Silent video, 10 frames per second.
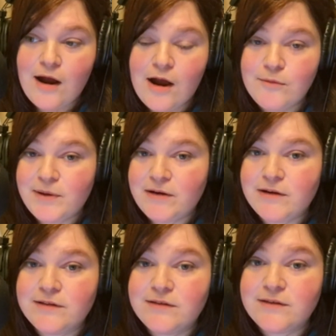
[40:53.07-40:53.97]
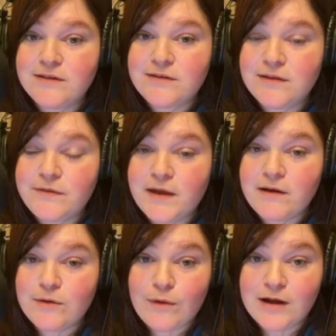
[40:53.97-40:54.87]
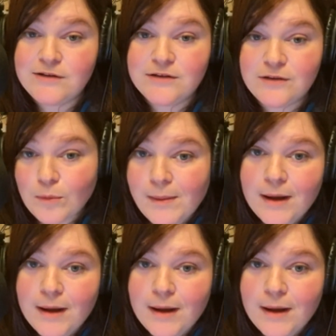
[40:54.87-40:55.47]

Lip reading: Our parents could sit there and watch soap